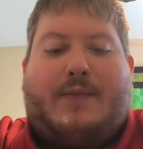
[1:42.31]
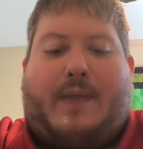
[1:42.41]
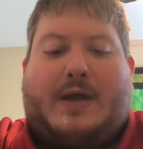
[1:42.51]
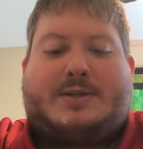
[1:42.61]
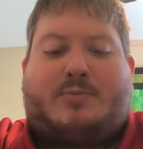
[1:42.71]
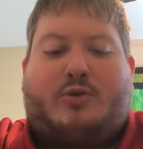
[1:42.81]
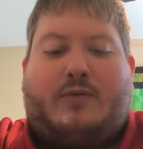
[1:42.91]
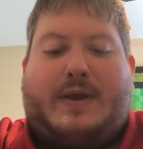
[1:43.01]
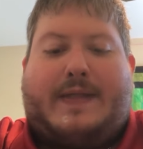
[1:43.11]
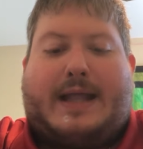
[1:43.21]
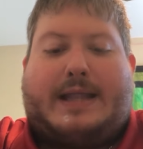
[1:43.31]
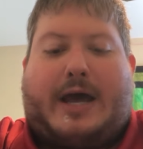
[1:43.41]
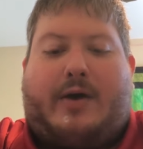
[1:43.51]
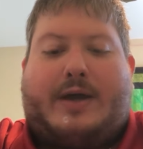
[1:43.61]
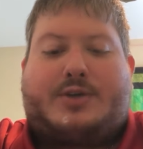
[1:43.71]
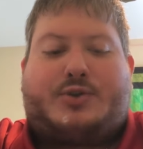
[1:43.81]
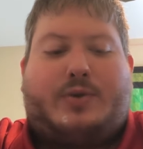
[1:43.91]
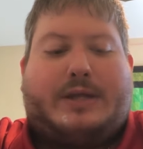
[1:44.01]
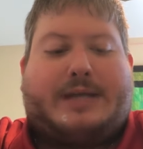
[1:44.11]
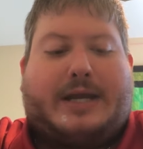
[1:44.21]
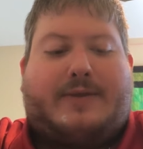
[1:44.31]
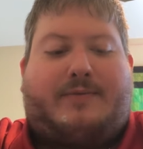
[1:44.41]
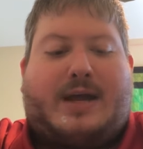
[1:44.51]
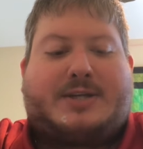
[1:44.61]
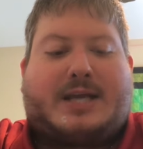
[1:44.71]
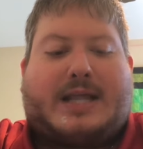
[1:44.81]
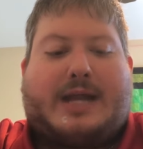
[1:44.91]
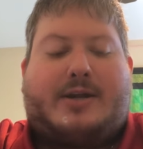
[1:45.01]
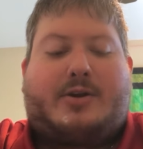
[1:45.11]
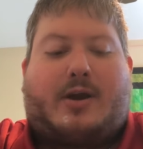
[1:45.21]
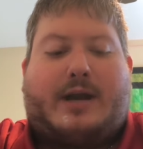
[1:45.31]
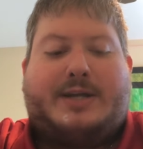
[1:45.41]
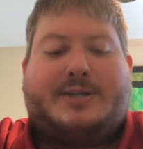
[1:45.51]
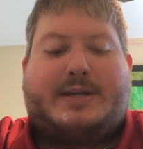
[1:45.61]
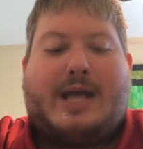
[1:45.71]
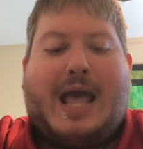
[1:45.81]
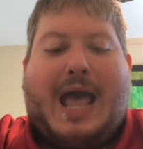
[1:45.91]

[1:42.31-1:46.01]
thus proving that thou hast truly taken flesh, thine incarnation,